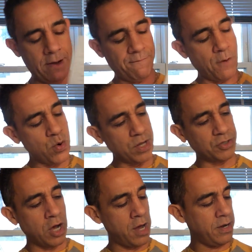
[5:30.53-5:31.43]

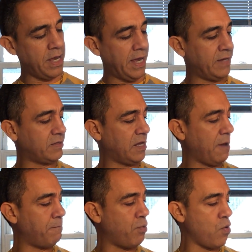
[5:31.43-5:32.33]
focus on, is
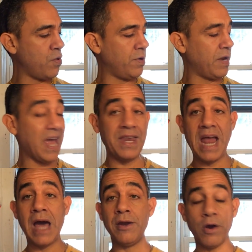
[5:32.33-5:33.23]
the important and
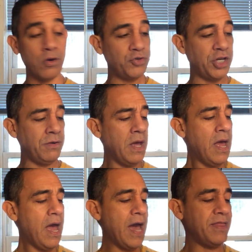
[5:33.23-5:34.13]
non-urgent.
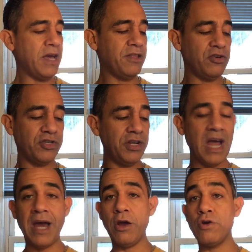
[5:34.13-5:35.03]
And then there's the
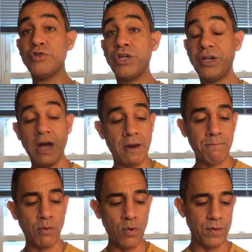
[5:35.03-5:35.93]
non-urgent and
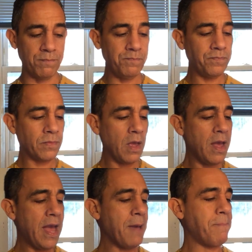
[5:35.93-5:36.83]
non-important.
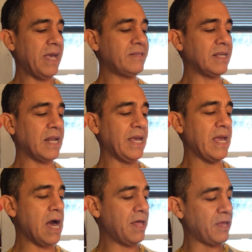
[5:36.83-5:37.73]
And
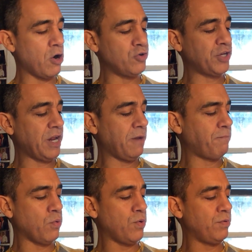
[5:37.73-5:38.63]
basically, the urgent and
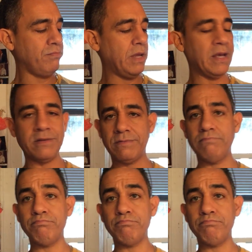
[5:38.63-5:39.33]
important is